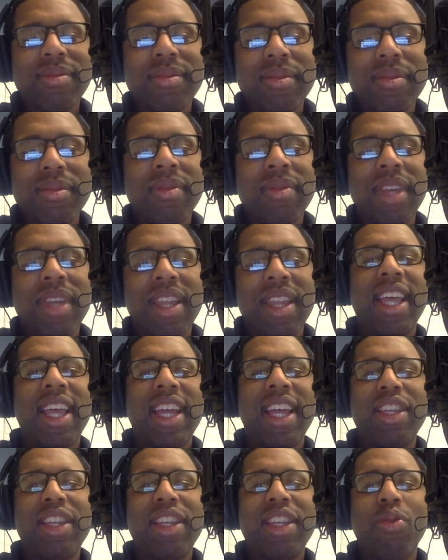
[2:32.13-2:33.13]
then
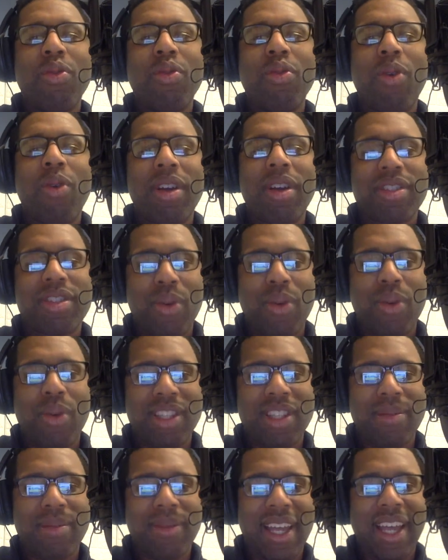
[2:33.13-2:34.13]
you want to start with something
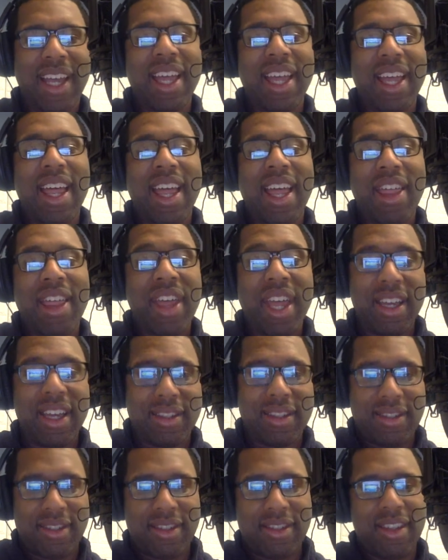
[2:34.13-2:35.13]
like
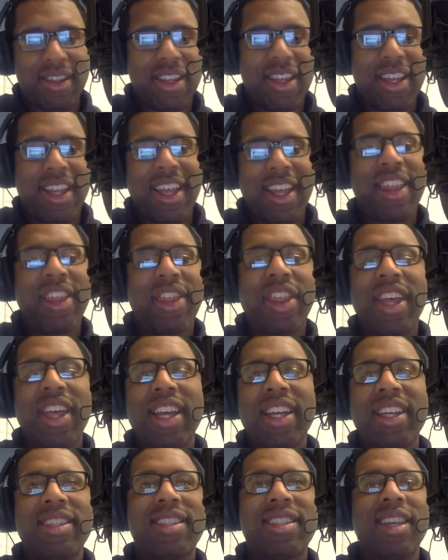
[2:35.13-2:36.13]
thanks.
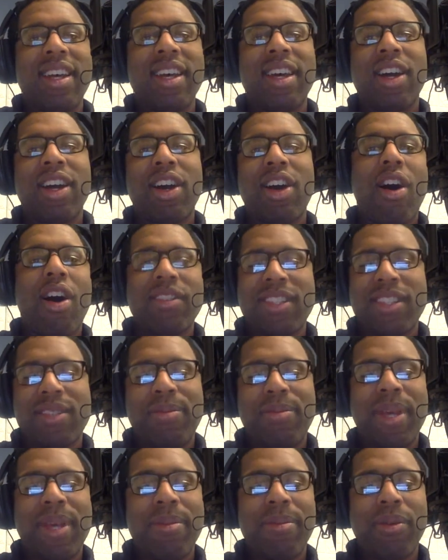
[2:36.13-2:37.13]
Thanks causes
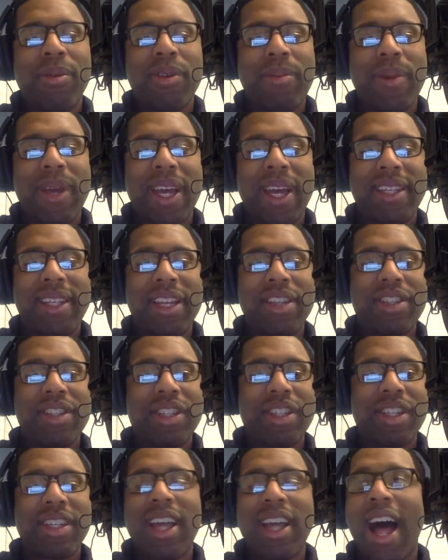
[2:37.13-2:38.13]
people to pay
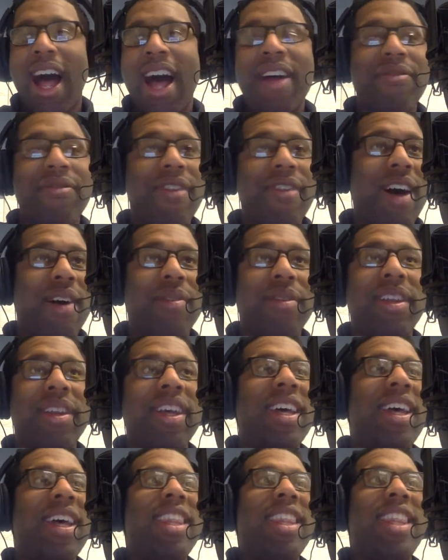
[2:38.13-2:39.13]
attention. I found
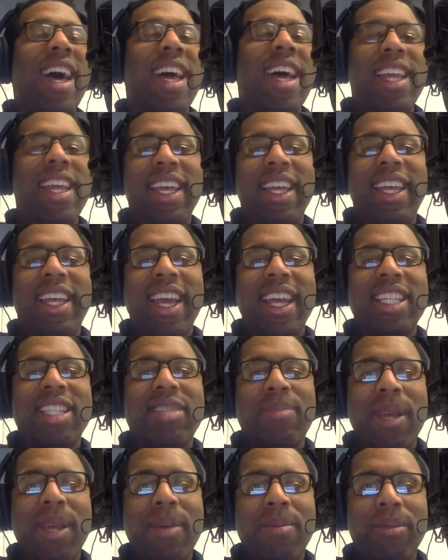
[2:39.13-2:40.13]
that it gets
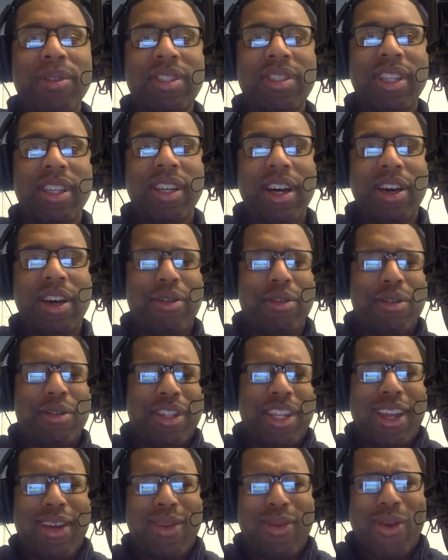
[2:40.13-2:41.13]
people to
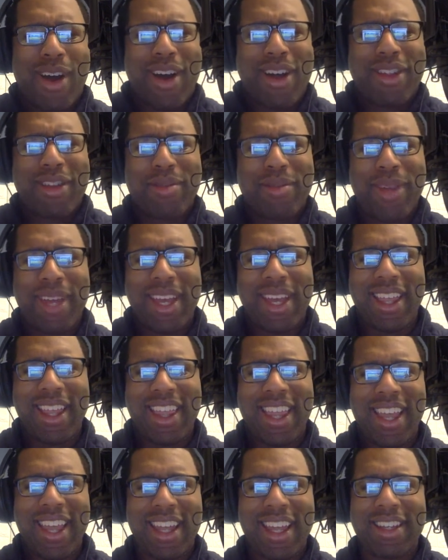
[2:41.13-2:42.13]
understand why they're being
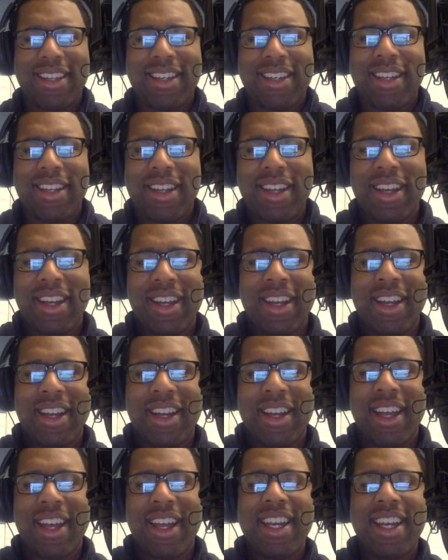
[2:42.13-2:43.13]
thanked.
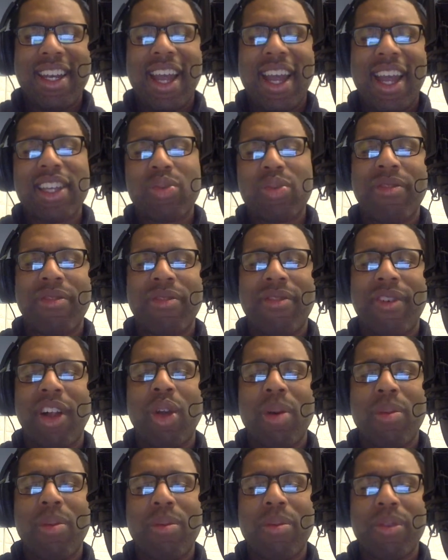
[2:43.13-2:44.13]
Next, we follow
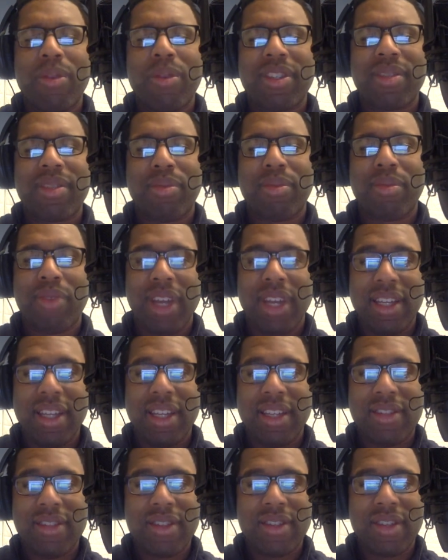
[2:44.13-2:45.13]
up with some praise.